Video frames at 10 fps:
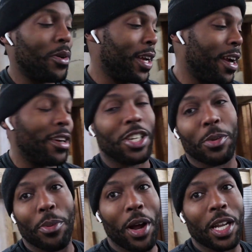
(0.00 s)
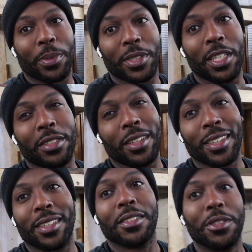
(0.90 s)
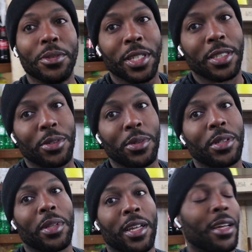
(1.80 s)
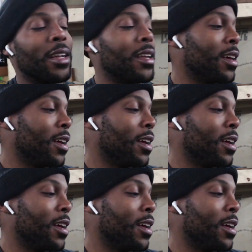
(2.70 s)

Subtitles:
or a Garrett turbo, probably a precision like 62 or something like that.